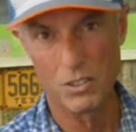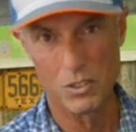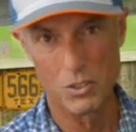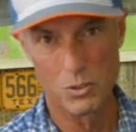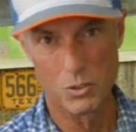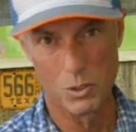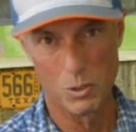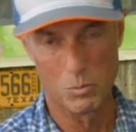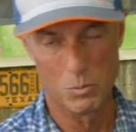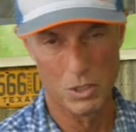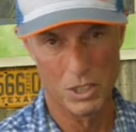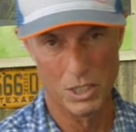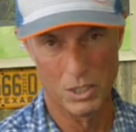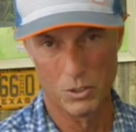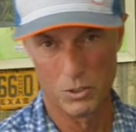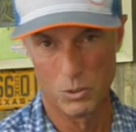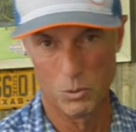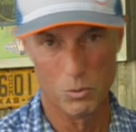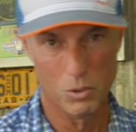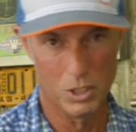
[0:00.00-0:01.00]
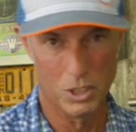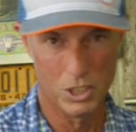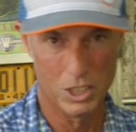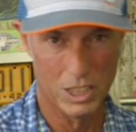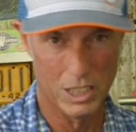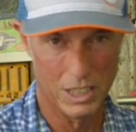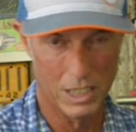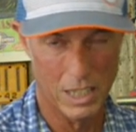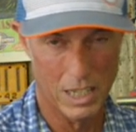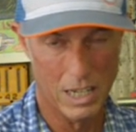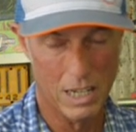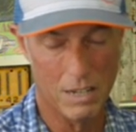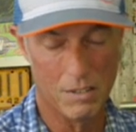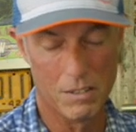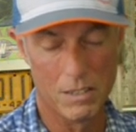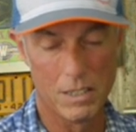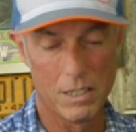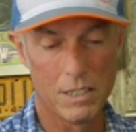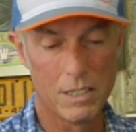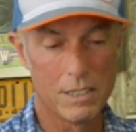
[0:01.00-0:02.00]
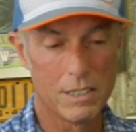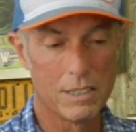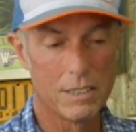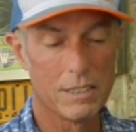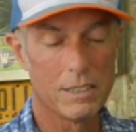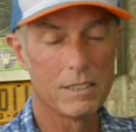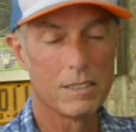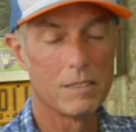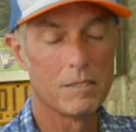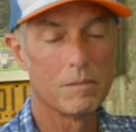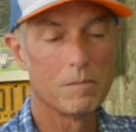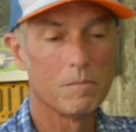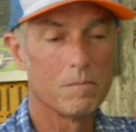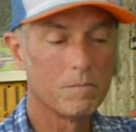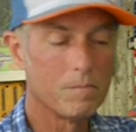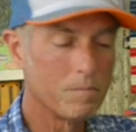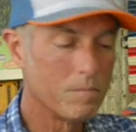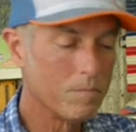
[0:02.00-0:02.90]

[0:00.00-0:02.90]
YouTube channel you want to check out. Um,